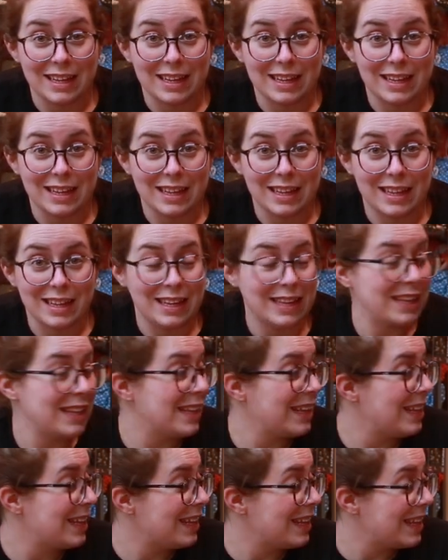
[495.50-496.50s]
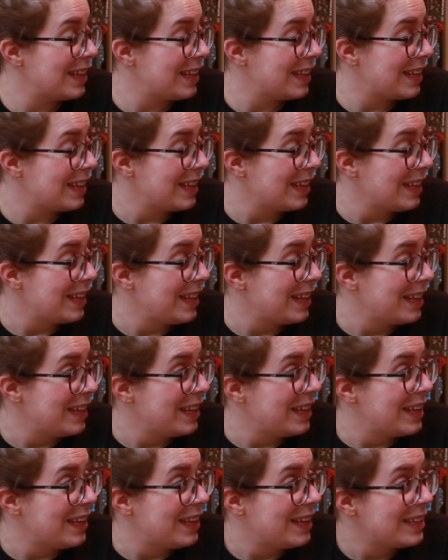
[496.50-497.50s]

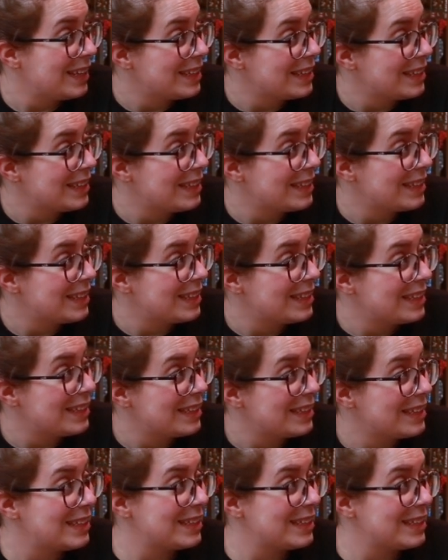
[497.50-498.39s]
This person isn't speaking.